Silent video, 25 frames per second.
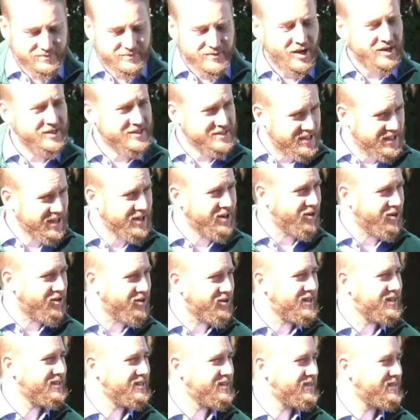
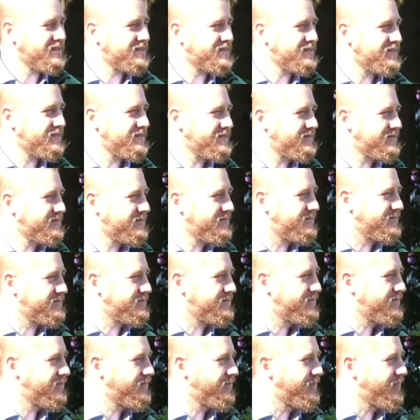Until,
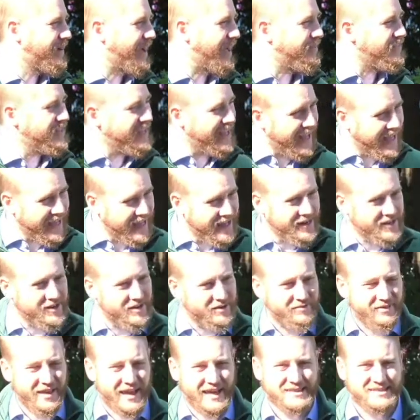at the end
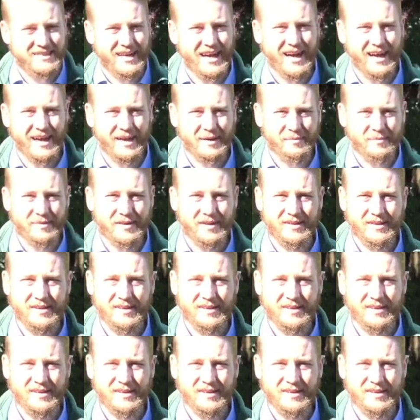of that time,